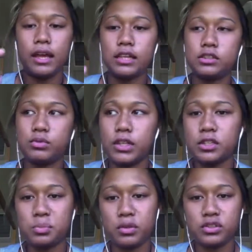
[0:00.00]
as well as
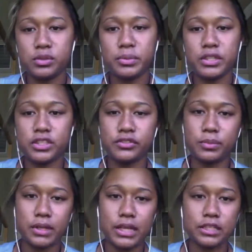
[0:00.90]
post the pictures
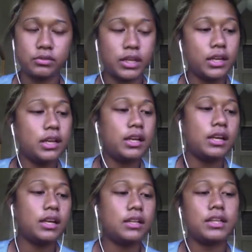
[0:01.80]
from last week.
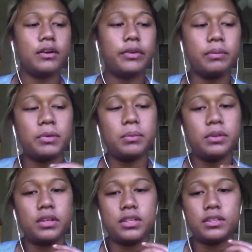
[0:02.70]
That way maybe
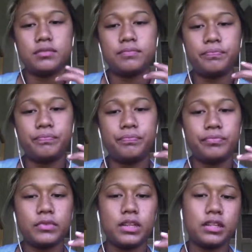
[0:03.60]
you can
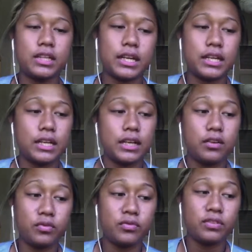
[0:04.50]
look at it and
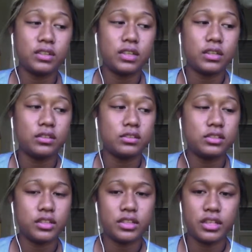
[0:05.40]
hopefully
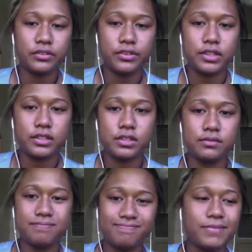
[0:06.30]
see a difference.
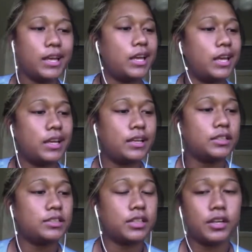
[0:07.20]

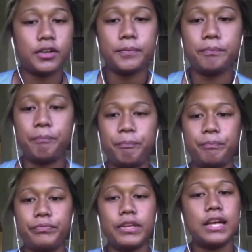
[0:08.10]
So
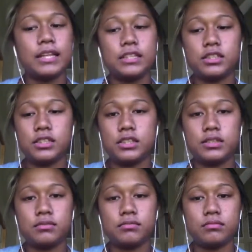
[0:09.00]
yeah, that's
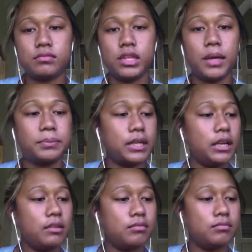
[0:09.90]
the
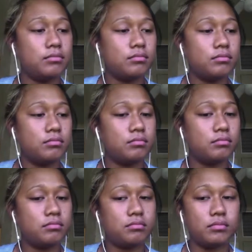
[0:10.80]
update.
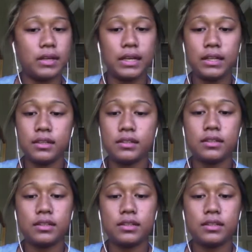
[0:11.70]
And